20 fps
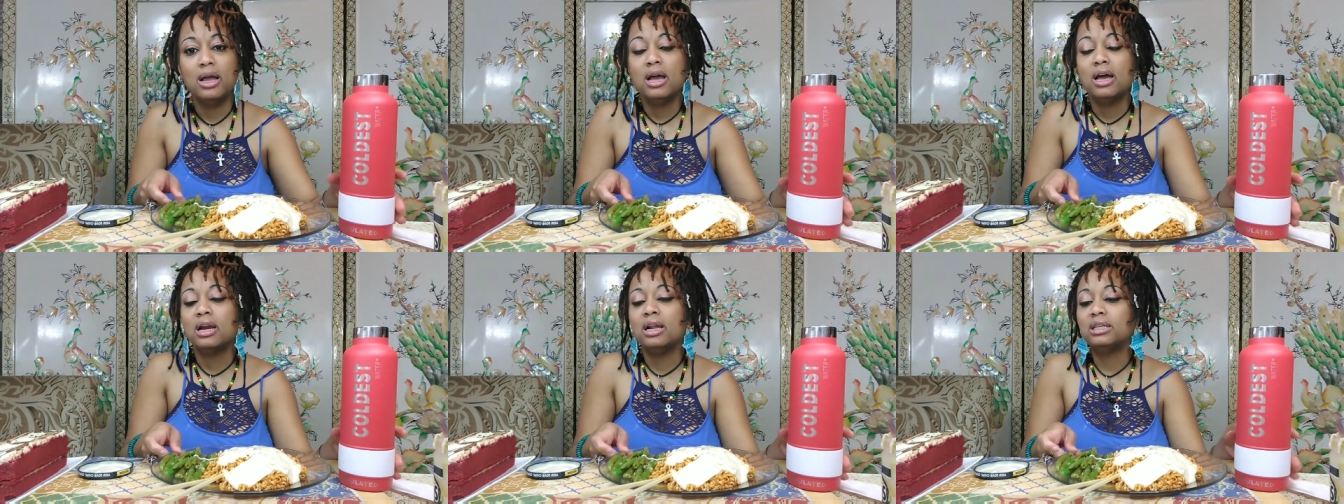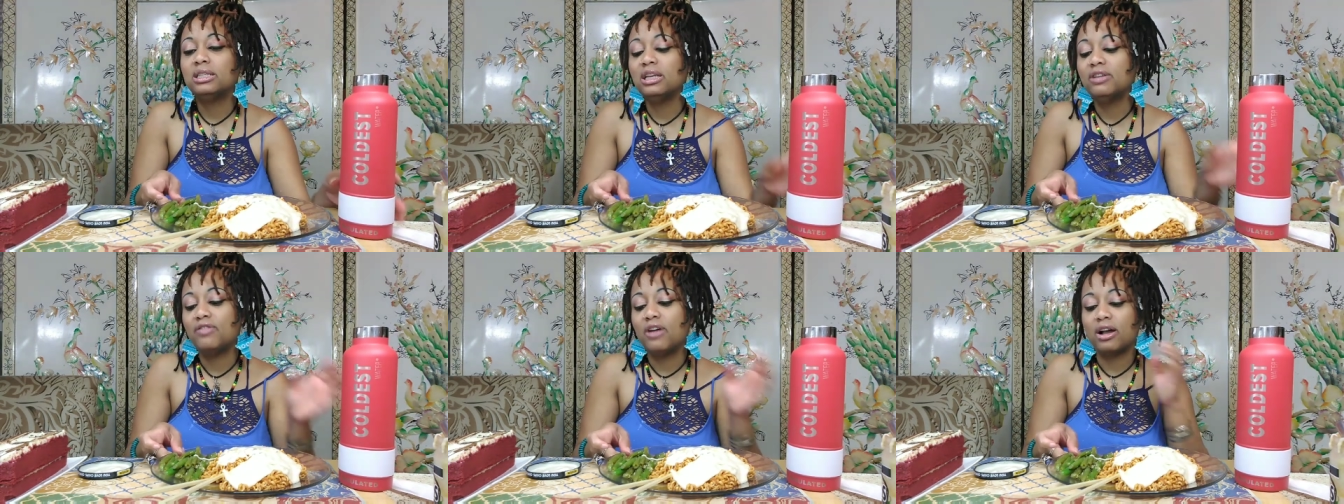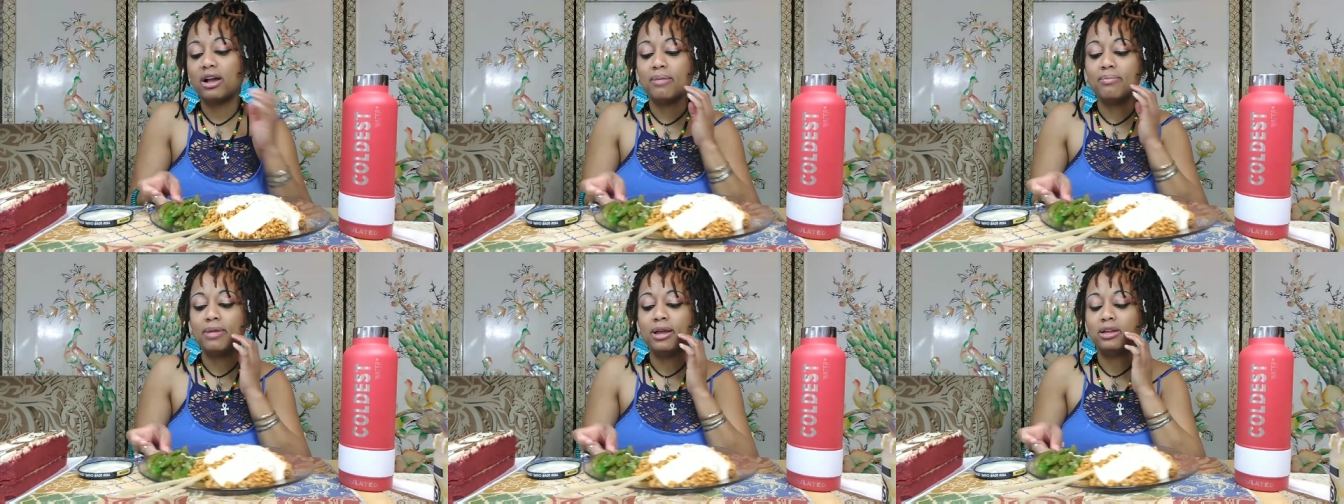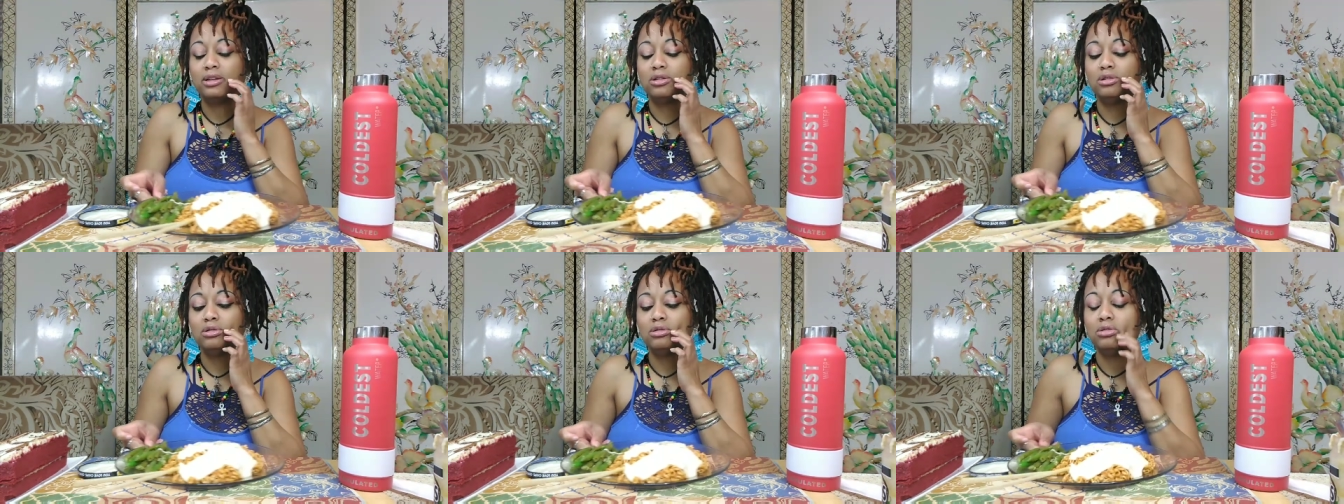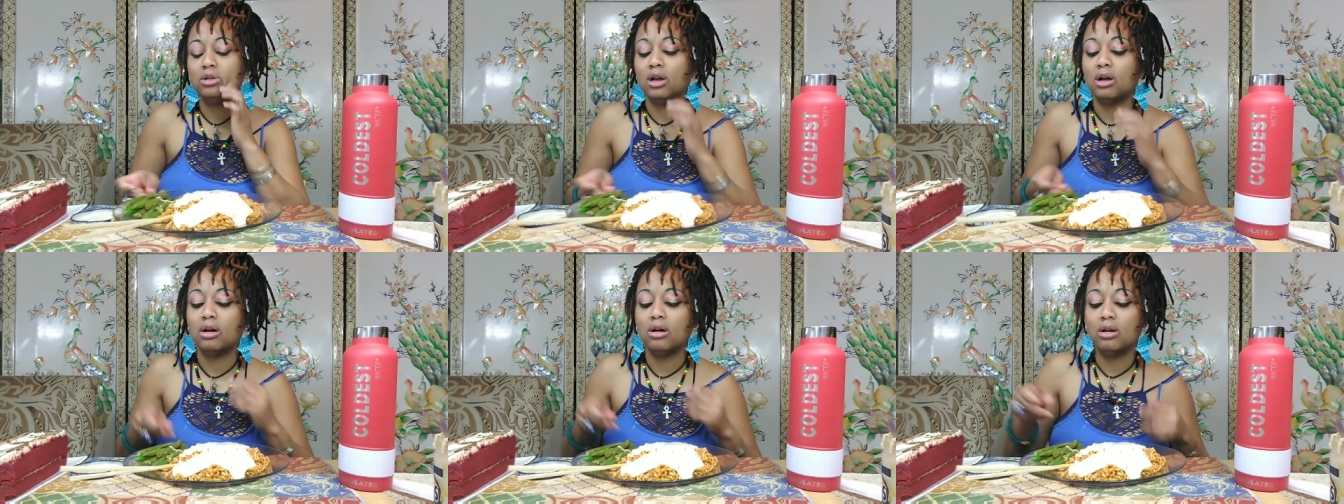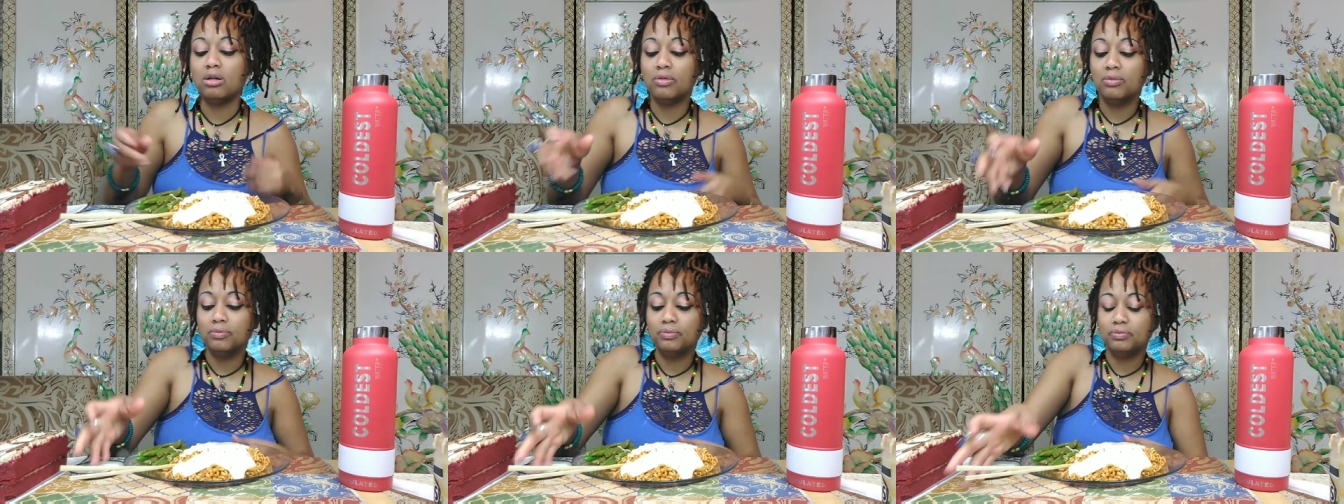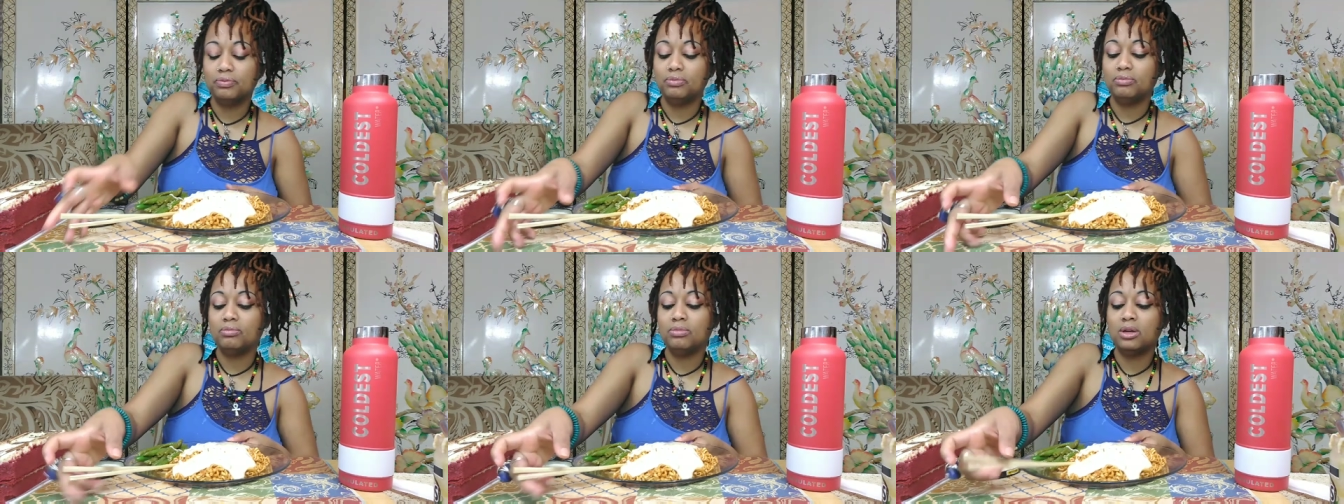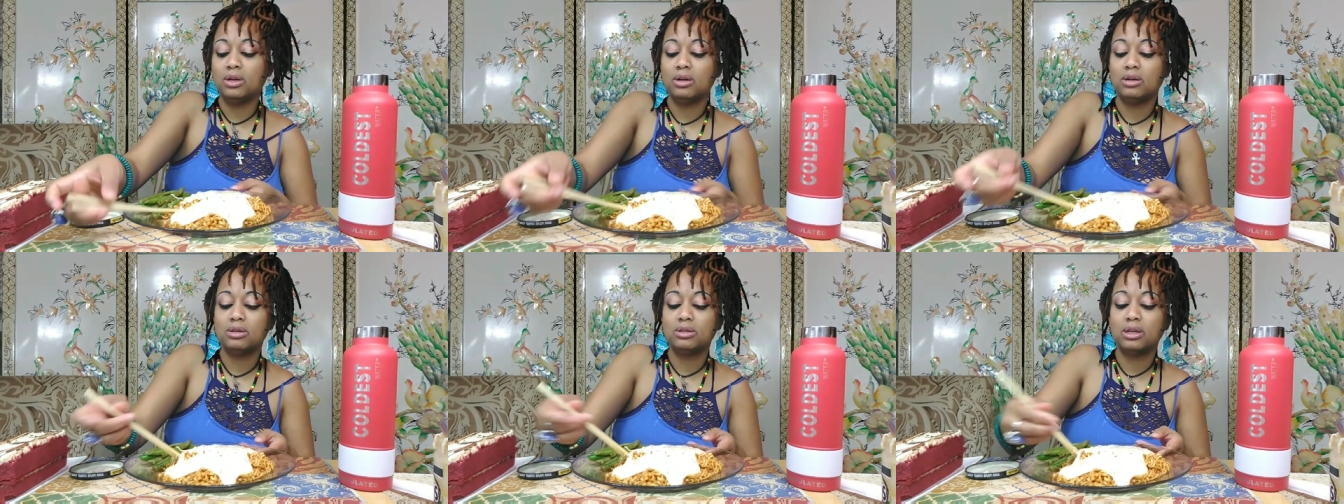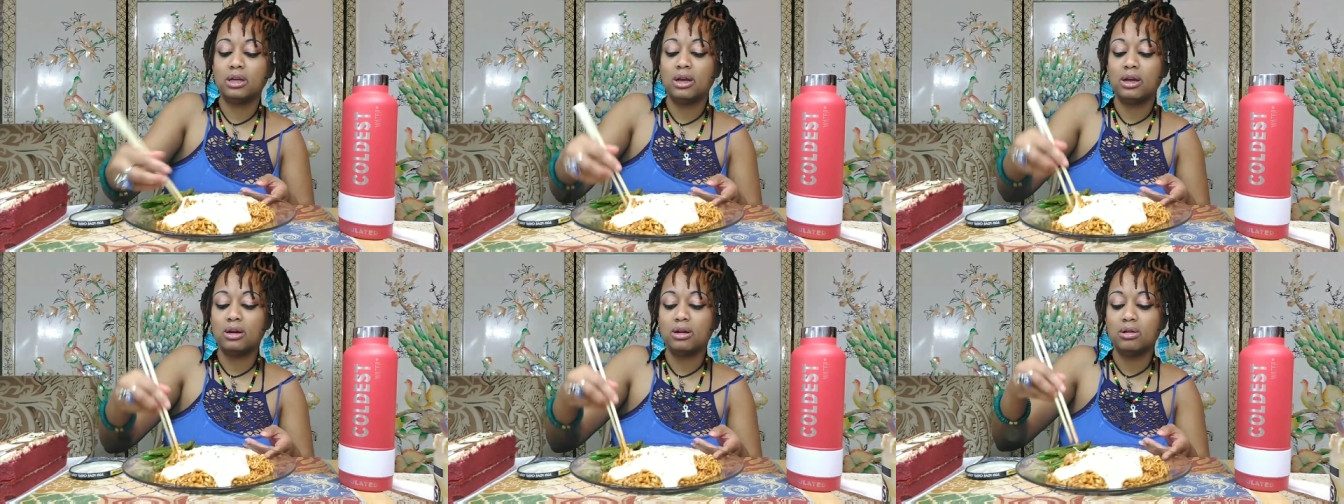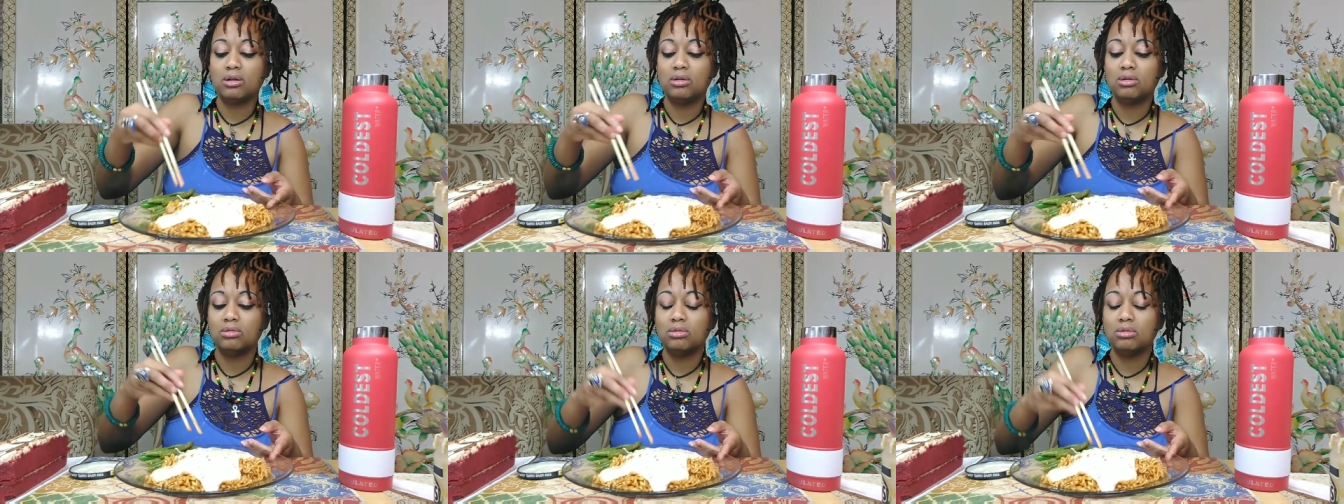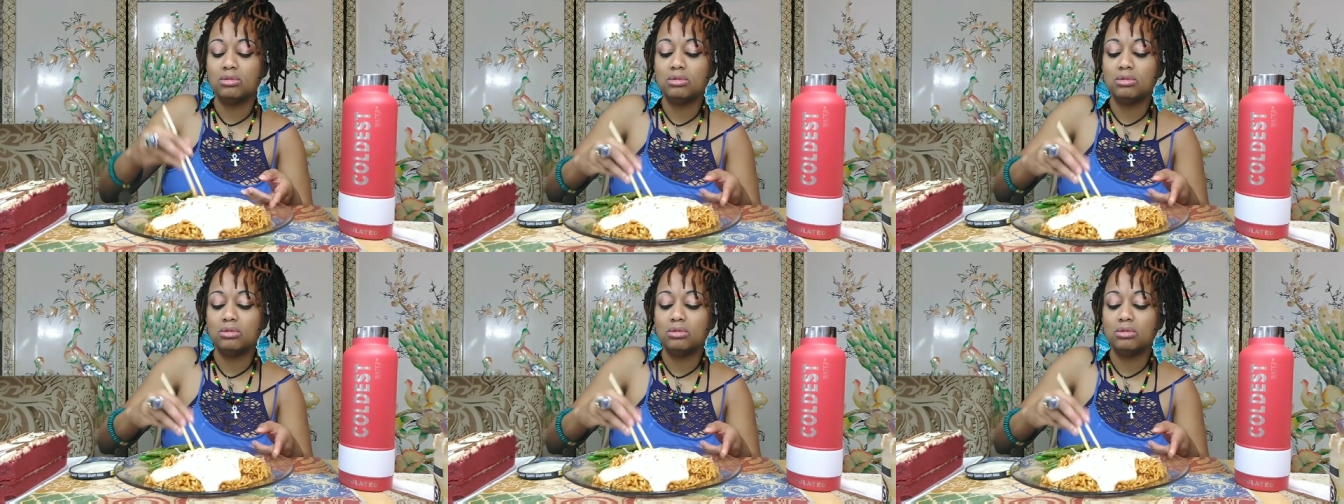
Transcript: Let's see if I can make do, y'all. Because I gotta go.